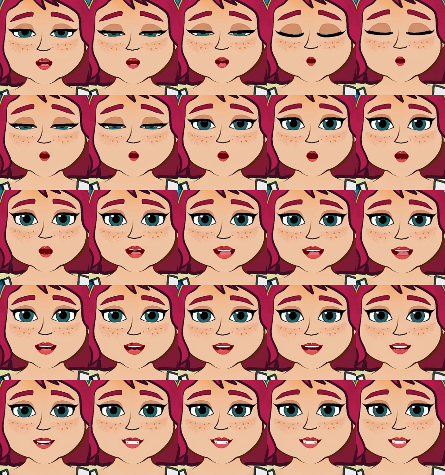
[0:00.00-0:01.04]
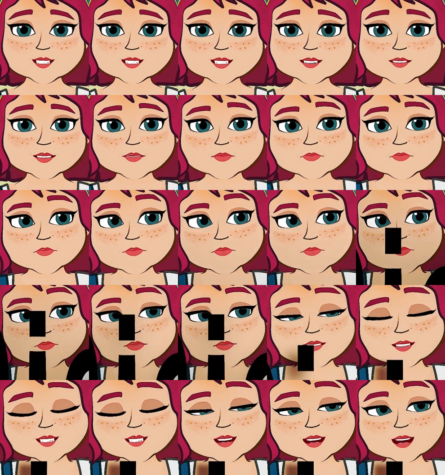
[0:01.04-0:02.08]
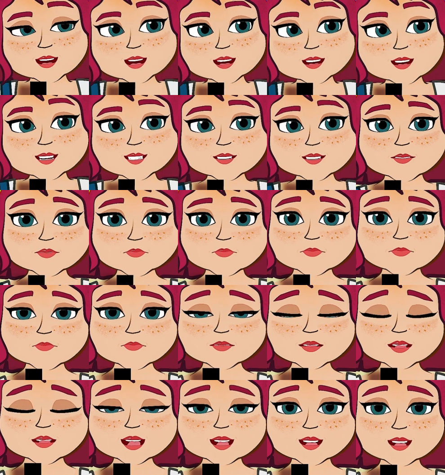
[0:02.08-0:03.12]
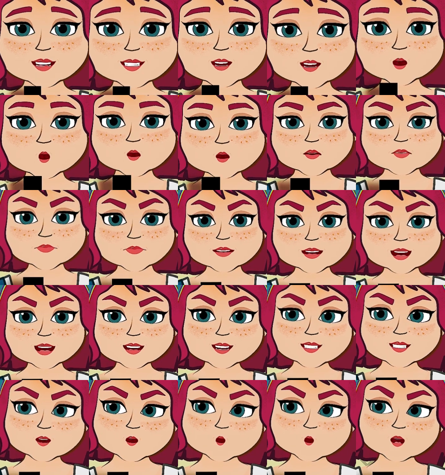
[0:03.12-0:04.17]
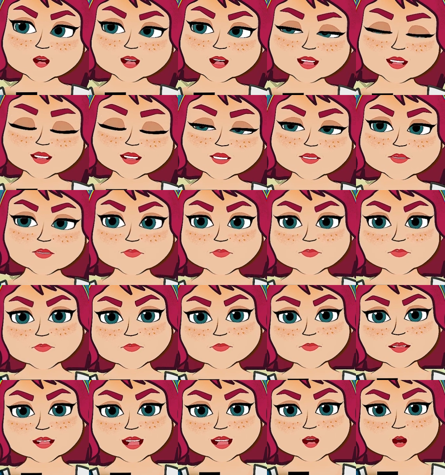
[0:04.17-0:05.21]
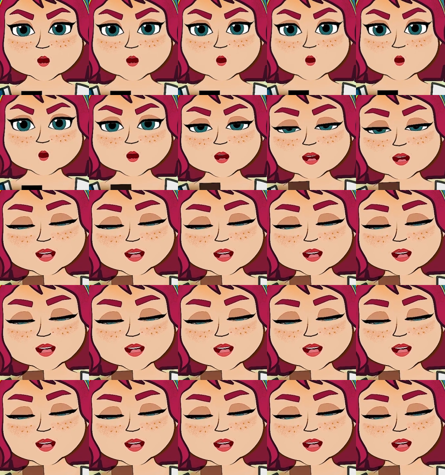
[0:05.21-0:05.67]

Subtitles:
should be put on a diet. Diet? Man, how I hated that word. It hung over my